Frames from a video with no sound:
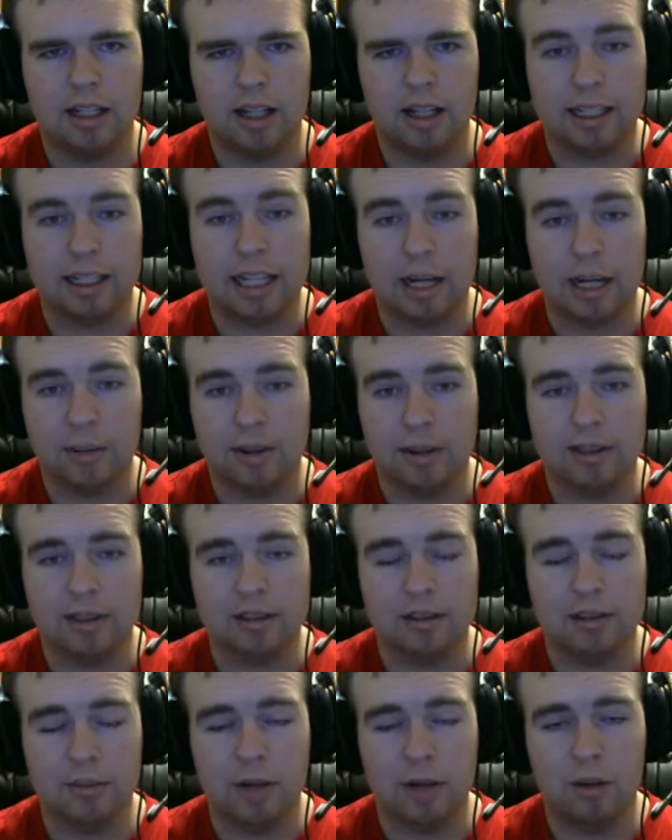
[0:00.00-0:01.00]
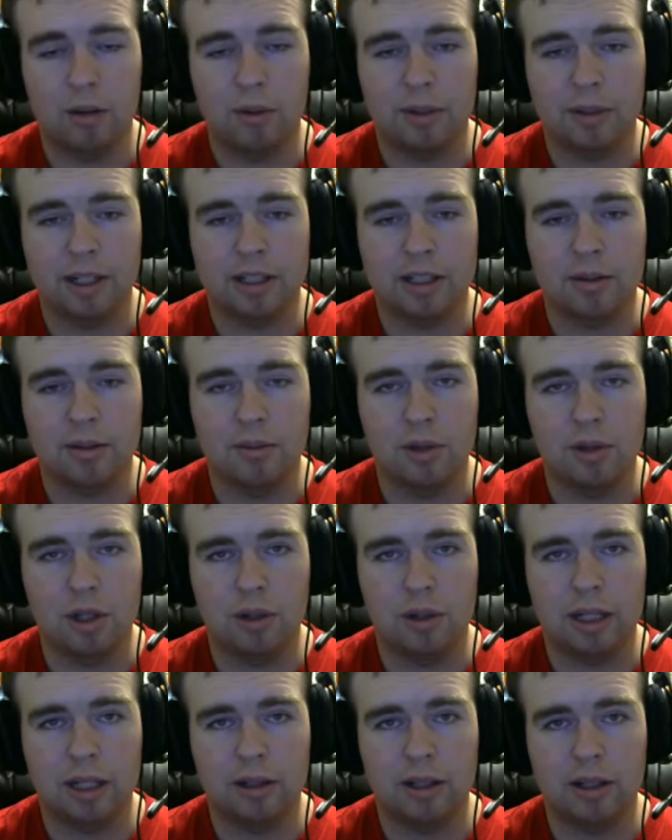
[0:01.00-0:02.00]
I can't wait until tomorrow when we get some new
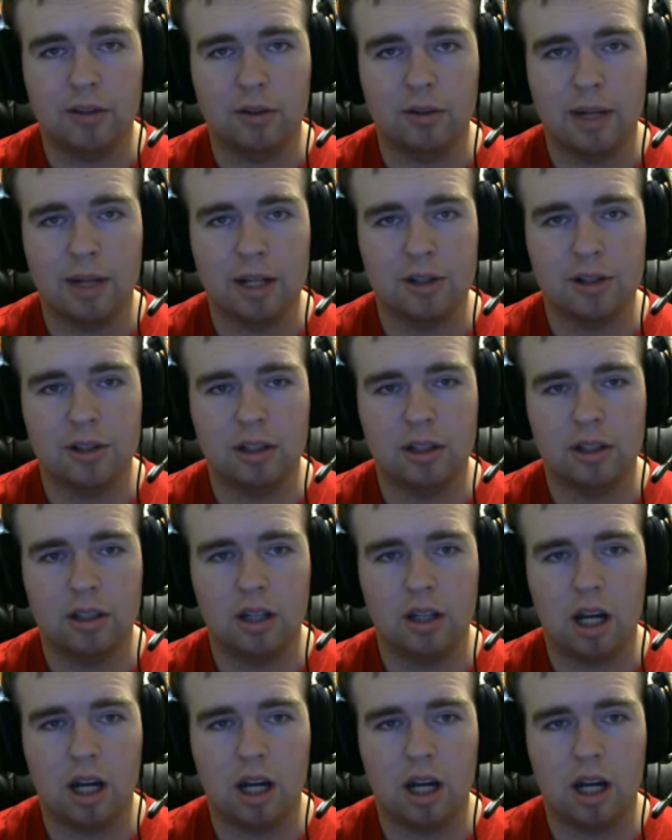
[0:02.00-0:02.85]
Halo information.